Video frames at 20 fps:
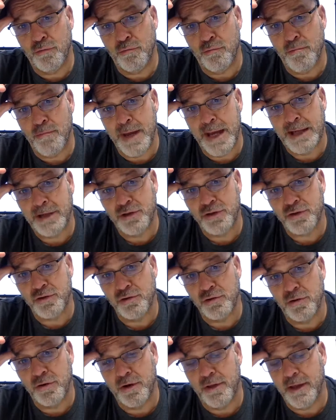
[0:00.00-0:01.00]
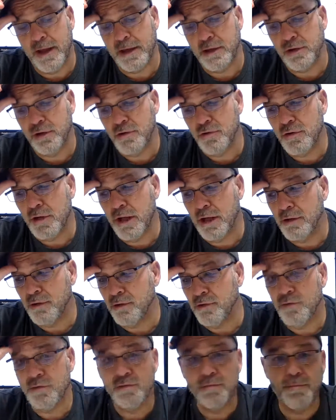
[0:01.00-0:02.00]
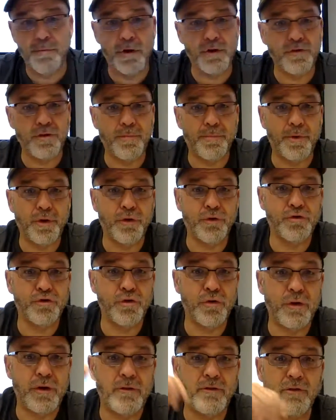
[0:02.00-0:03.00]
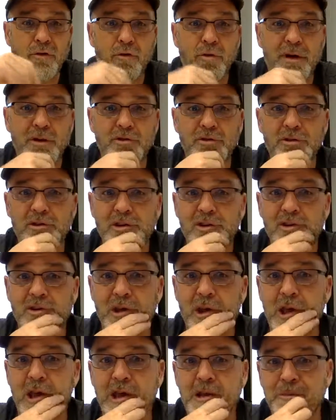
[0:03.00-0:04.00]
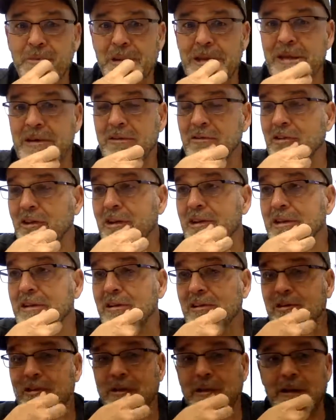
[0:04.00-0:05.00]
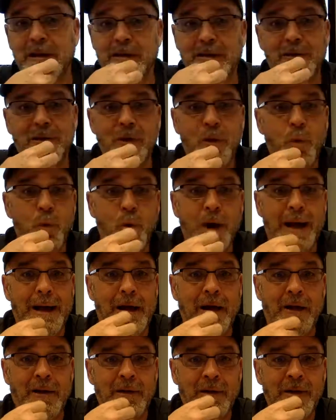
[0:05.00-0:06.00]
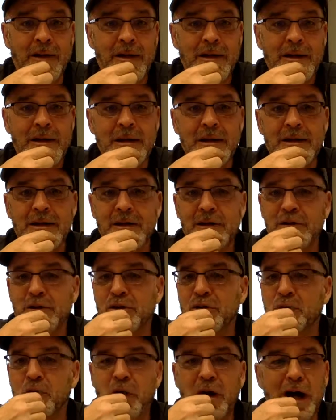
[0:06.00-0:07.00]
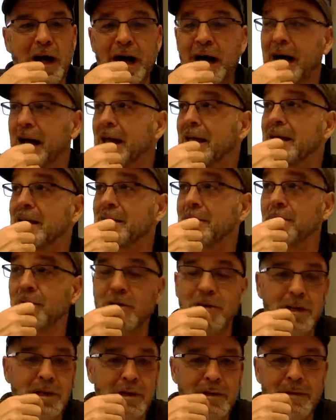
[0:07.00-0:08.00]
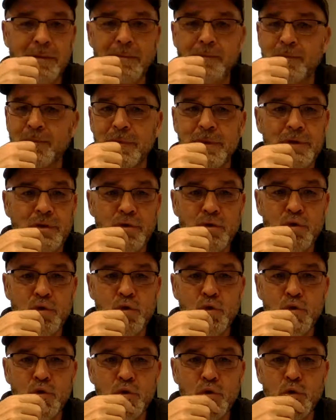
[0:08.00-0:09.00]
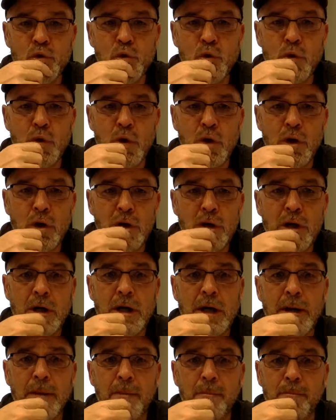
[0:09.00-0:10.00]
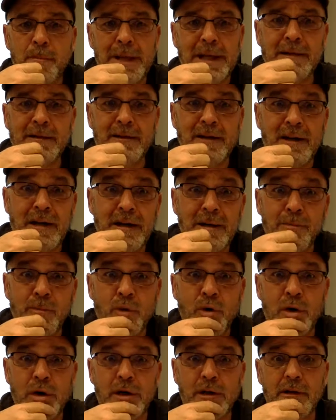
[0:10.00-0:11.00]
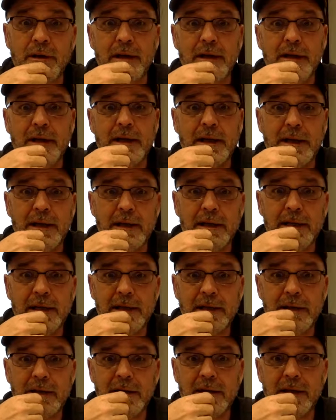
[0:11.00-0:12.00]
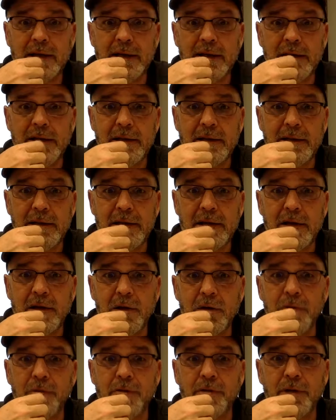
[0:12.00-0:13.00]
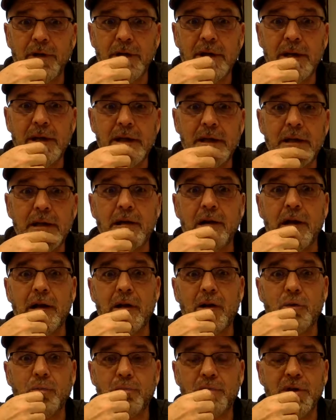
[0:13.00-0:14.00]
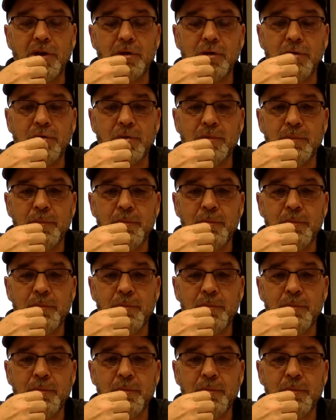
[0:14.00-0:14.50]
make sure that you can do multiple choice questions AP statistics well. So I am going to do big time work today, and hopefully it'll help you.